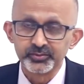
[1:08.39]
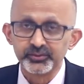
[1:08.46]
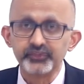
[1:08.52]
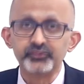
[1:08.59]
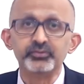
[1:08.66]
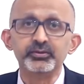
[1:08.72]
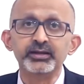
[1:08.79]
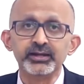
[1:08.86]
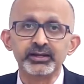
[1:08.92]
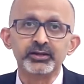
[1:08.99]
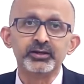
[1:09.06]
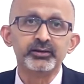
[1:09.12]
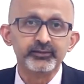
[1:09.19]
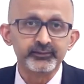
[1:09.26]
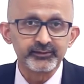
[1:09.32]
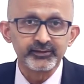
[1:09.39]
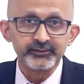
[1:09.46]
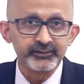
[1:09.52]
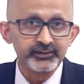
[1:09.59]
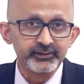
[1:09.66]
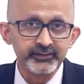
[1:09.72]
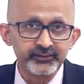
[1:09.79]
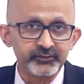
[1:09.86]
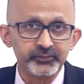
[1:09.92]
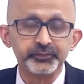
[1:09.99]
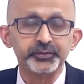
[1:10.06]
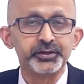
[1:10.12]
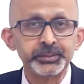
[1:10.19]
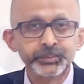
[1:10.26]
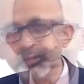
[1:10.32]
which we cannot discuss in this
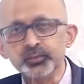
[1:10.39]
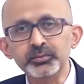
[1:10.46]
forum.